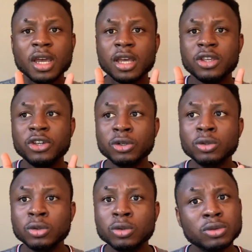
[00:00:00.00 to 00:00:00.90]

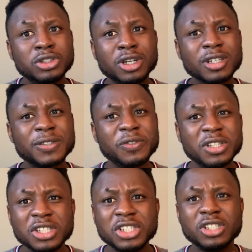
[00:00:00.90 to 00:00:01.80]
you just
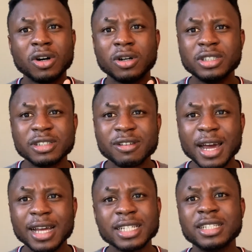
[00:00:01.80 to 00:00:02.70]
finished your
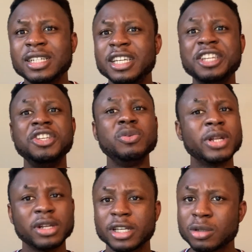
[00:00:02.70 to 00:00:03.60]
undergrad in human
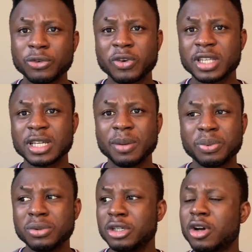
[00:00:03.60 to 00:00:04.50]
anatomy, for
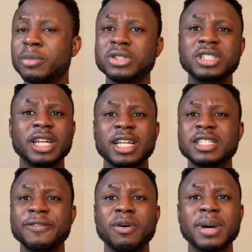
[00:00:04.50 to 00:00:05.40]
example, you're coming to the United
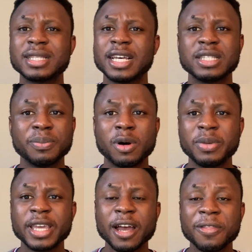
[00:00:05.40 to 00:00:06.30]
States for masters in
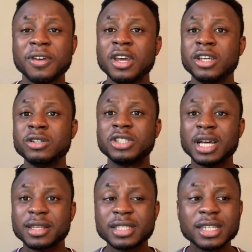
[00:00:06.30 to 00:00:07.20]
public health, your
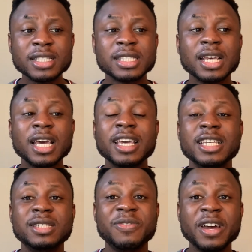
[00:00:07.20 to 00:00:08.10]
chances
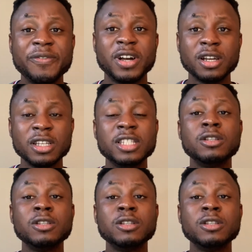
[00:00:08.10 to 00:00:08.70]
is very is